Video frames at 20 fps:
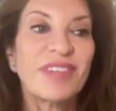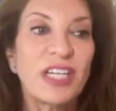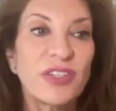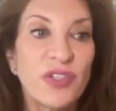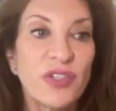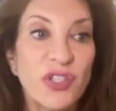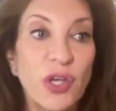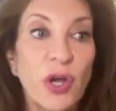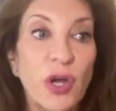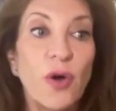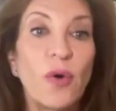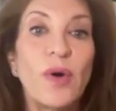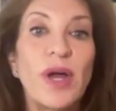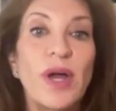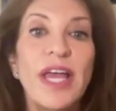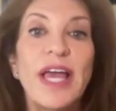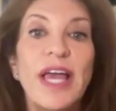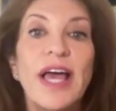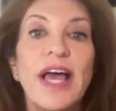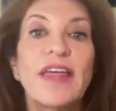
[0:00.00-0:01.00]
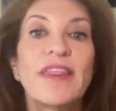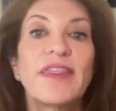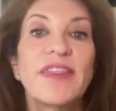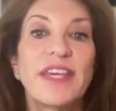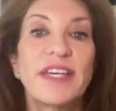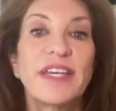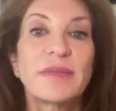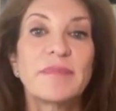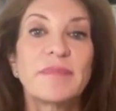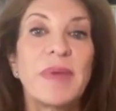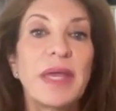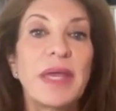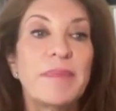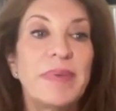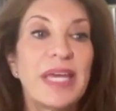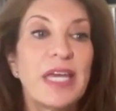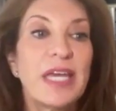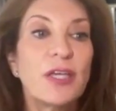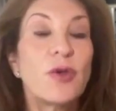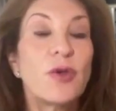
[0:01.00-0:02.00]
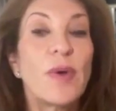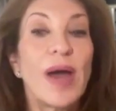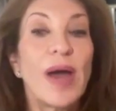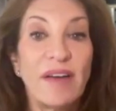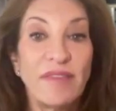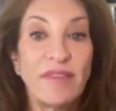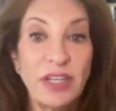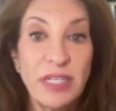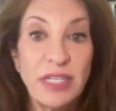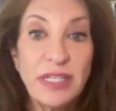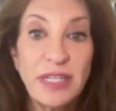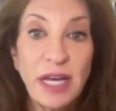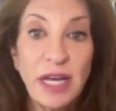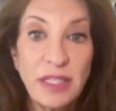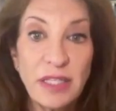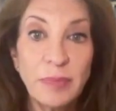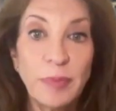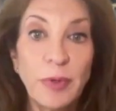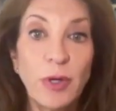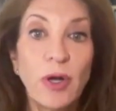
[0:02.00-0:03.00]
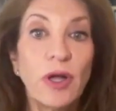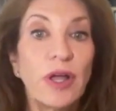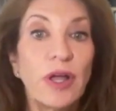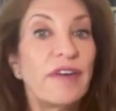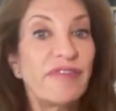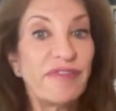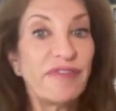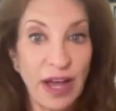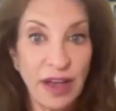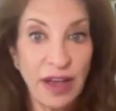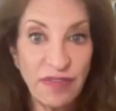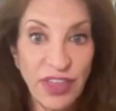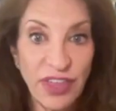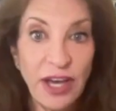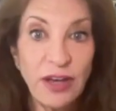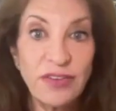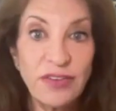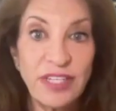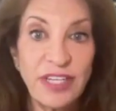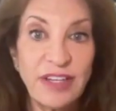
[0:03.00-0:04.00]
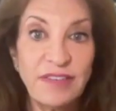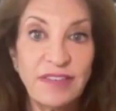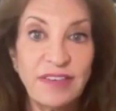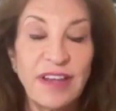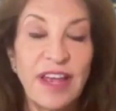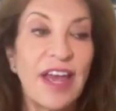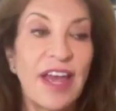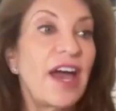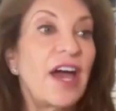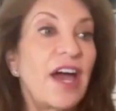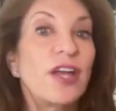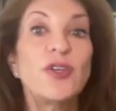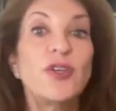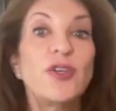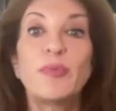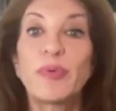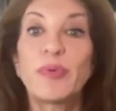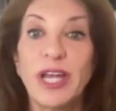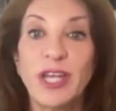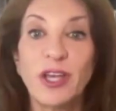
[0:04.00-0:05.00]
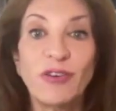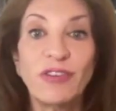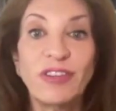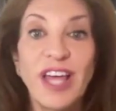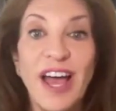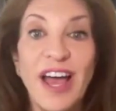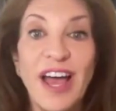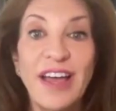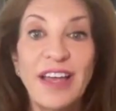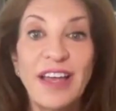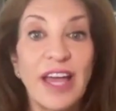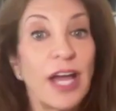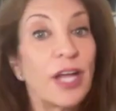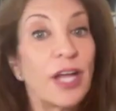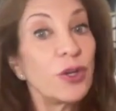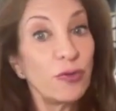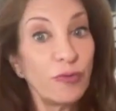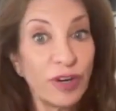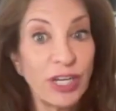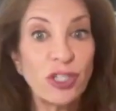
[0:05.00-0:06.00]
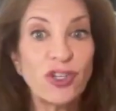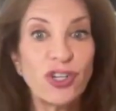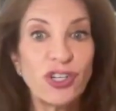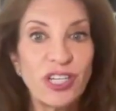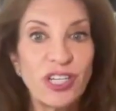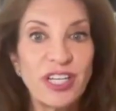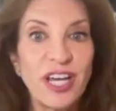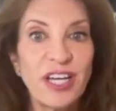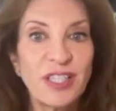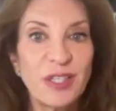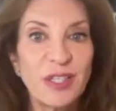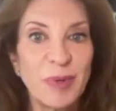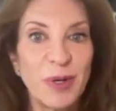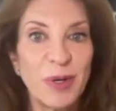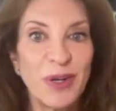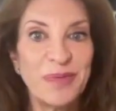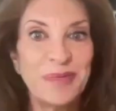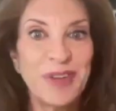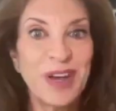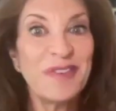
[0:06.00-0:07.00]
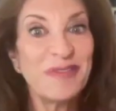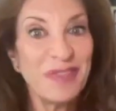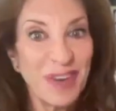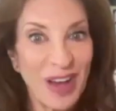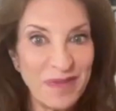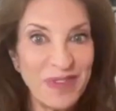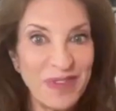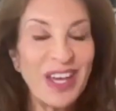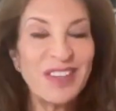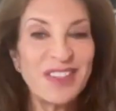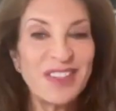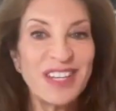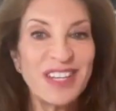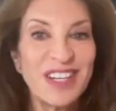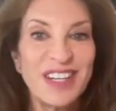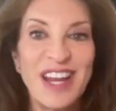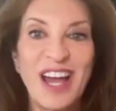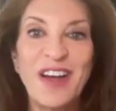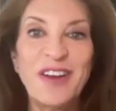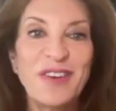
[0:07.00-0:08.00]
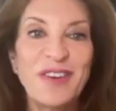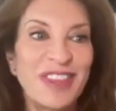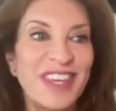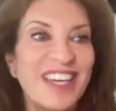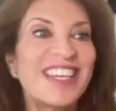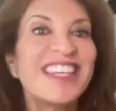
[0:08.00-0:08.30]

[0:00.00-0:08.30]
So this may be you have a deductible of $5,000 and you break your leg and you reach your deductible of $5,000, and now you think,